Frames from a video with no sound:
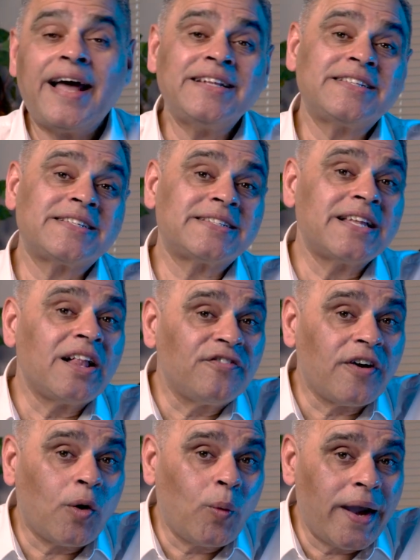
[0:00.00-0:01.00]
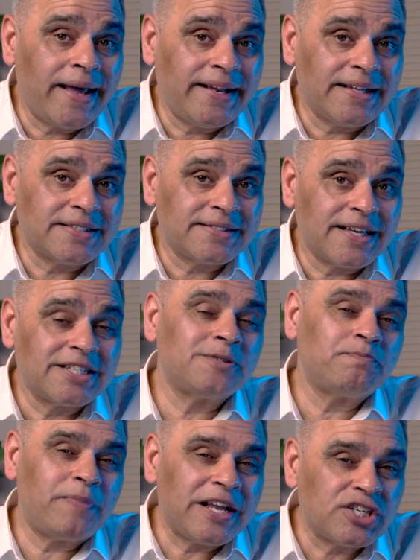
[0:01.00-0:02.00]
and self-awareness,
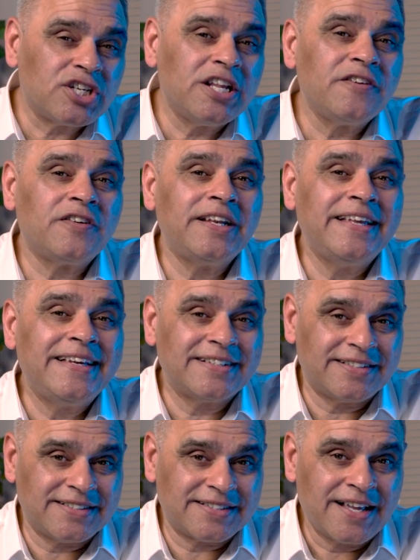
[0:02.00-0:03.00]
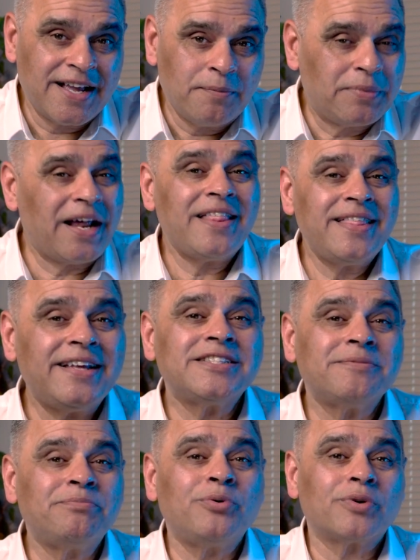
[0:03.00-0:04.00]
especially for leaders. But I
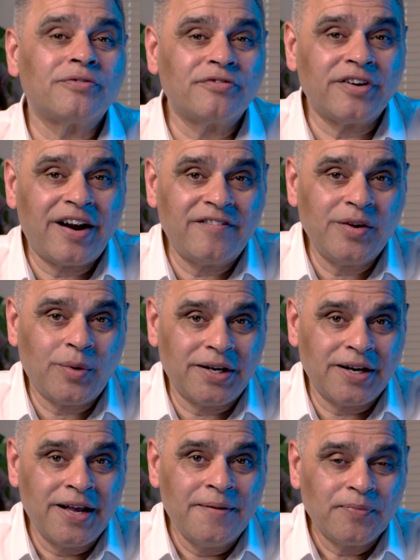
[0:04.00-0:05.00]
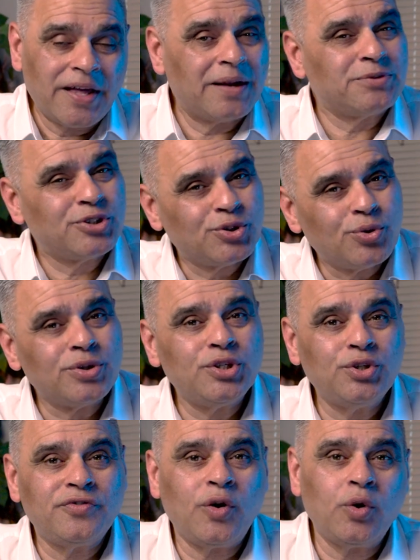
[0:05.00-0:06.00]
it's important for everyone. And I'm sure that
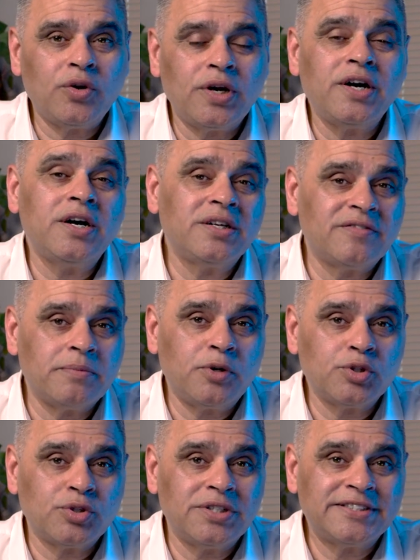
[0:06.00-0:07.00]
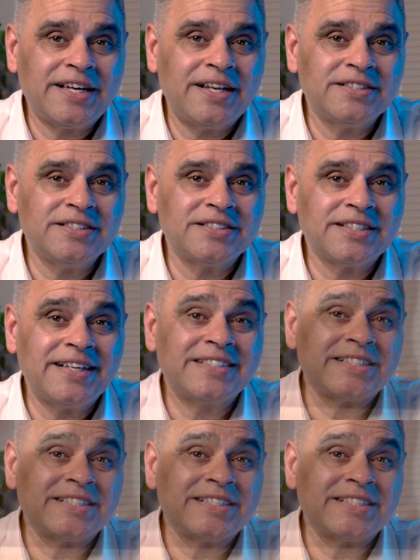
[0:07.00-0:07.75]
you've heard of emotional intelligence. And in